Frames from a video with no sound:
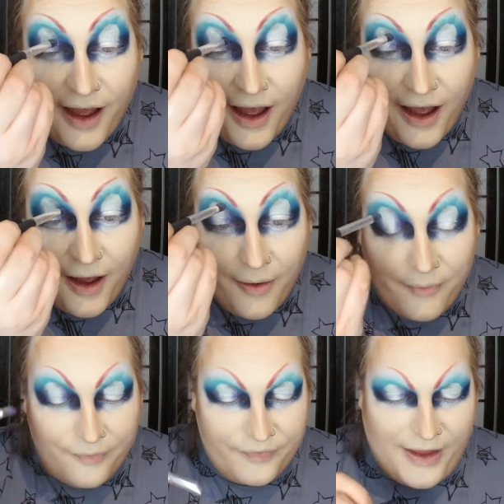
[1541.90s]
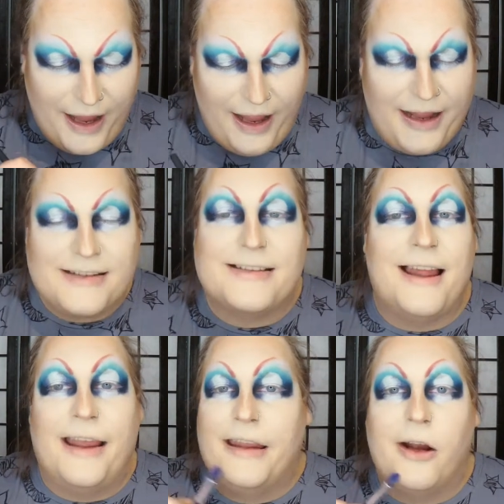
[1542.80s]
It's
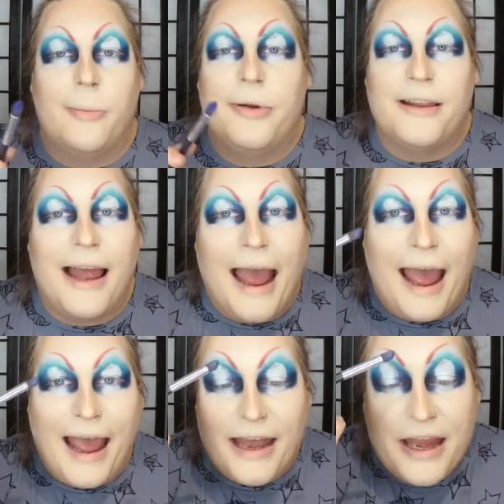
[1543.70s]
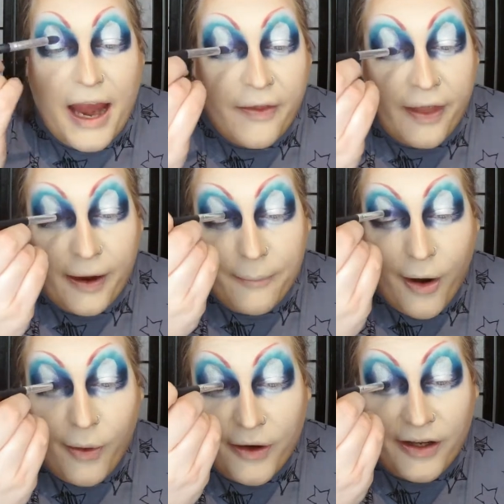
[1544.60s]
like, you know, plaid and like
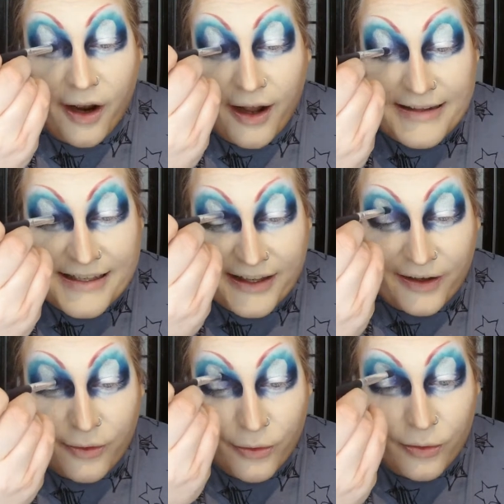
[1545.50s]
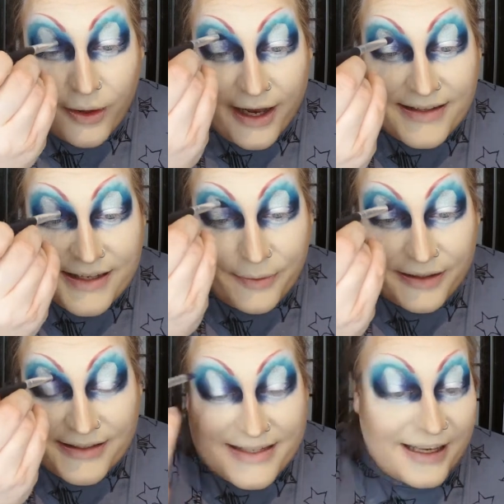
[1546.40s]
polka dots and like crazy
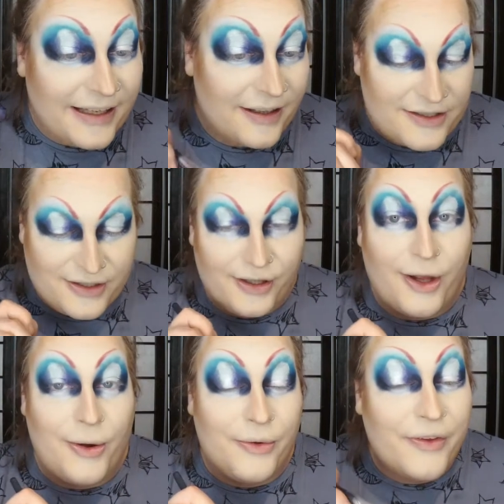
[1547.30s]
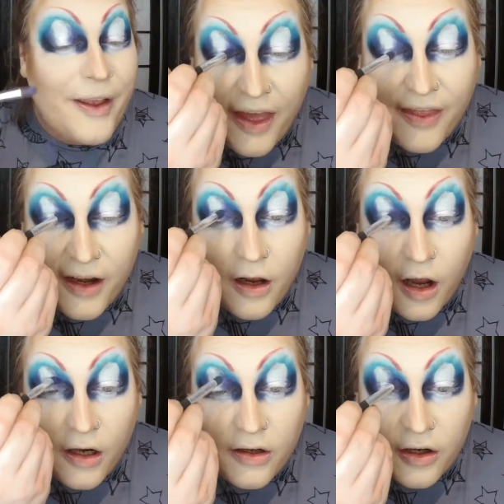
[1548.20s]
ridiculous clothes. And then
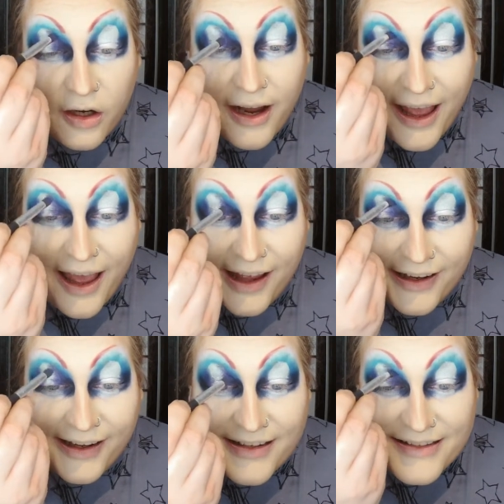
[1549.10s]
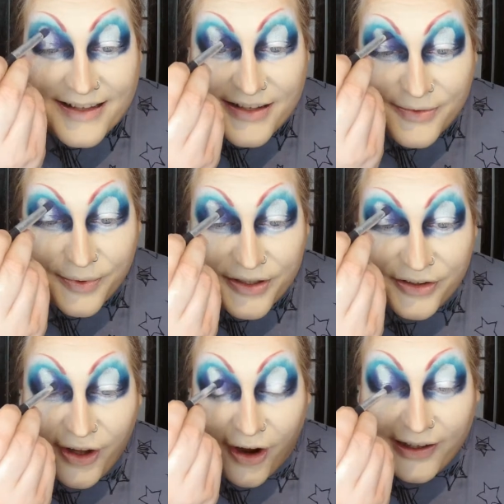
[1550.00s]
on her head is this
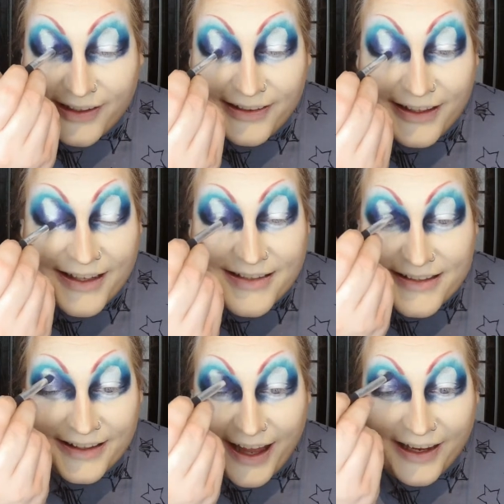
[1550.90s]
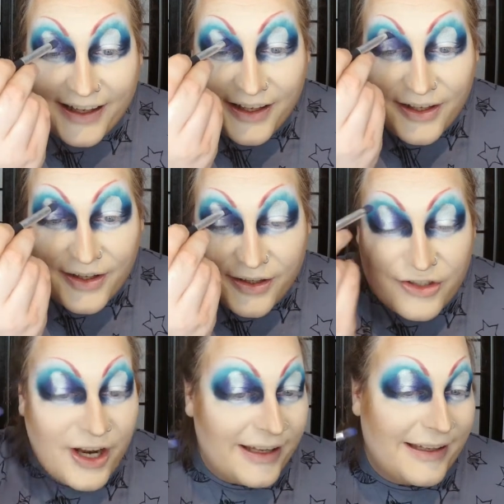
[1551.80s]
redonkulous like
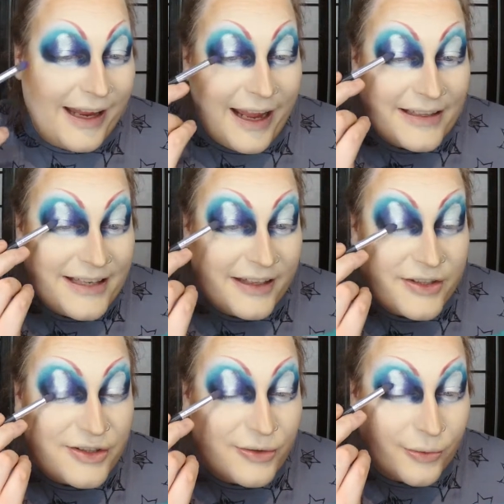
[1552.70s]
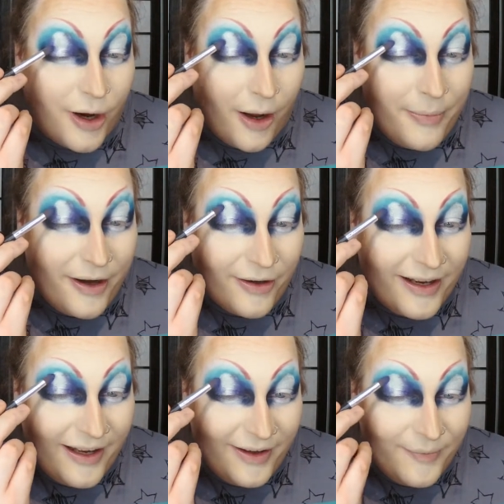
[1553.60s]
gigantic
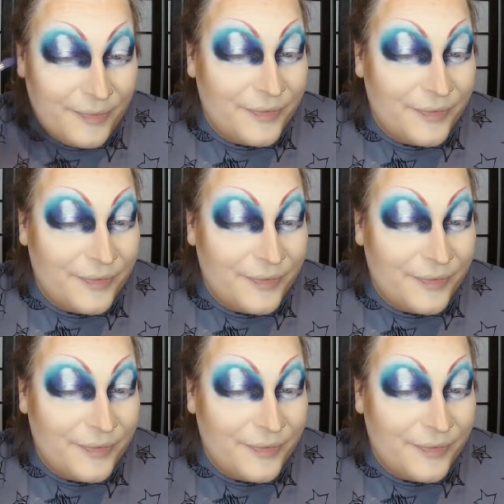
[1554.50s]
strawberry,